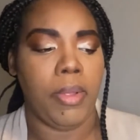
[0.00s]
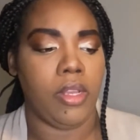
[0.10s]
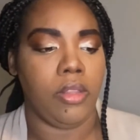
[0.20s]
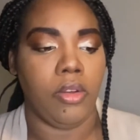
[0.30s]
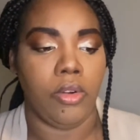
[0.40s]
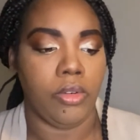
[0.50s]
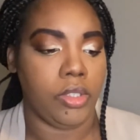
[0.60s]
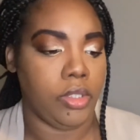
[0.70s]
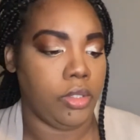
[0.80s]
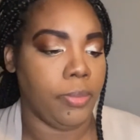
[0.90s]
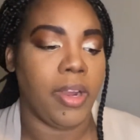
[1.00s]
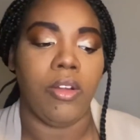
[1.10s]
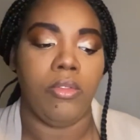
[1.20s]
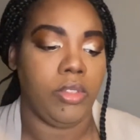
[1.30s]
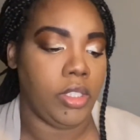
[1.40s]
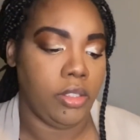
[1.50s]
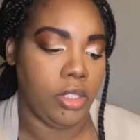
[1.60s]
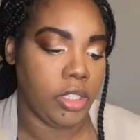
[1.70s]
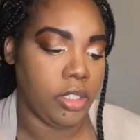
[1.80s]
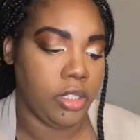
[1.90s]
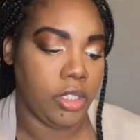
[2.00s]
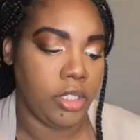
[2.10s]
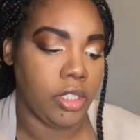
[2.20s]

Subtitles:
the orange, the brown, and then